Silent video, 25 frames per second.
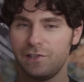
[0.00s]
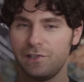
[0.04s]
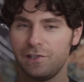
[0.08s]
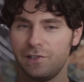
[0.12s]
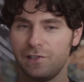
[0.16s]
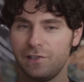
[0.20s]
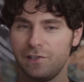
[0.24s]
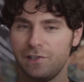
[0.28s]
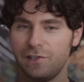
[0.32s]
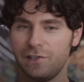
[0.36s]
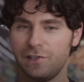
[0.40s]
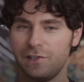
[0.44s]

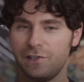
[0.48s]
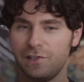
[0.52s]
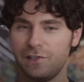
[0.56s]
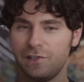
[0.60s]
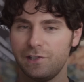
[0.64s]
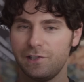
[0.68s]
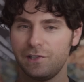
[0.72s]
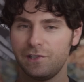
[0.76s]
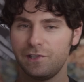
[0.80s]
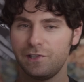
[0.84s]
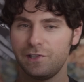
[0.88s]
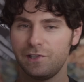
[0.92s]

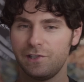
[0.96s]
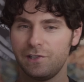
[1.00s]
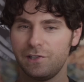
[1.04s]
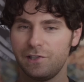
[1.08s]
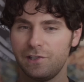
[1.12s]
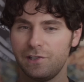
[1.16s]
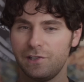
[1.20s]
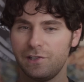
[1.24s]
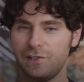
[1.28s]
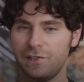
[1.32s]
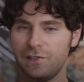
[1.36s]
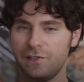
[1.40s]

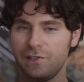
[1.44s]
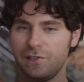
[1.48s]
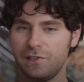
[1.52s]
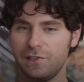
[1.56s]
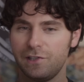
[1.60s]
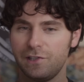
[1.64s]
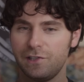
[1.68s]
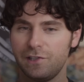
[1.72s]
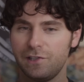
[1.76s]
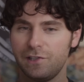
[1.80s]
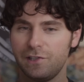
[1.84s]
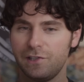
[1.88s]

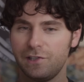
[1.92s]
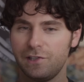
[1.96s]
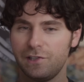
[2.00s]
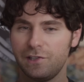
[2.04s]
[no speech]